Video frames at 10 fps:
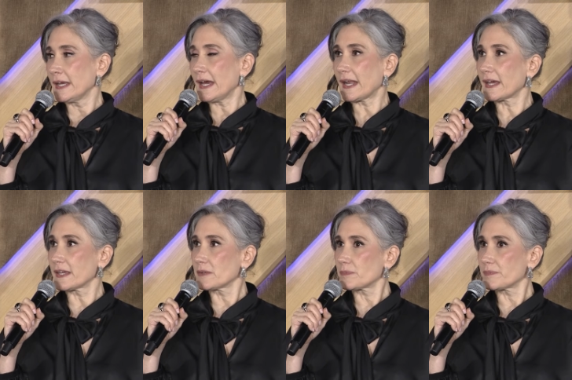and I
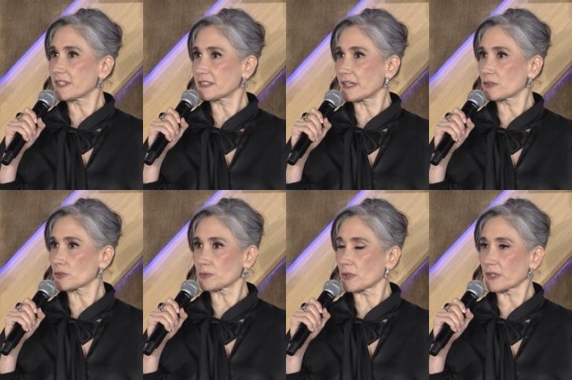decided to
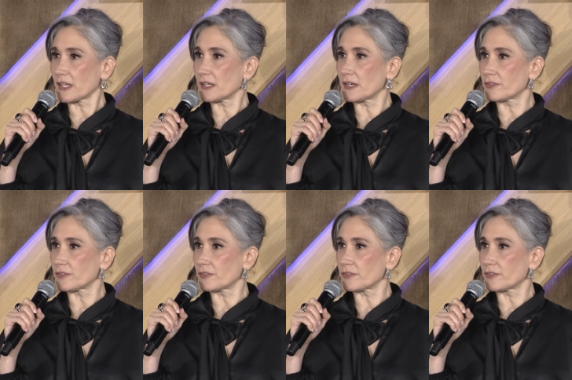explore the idea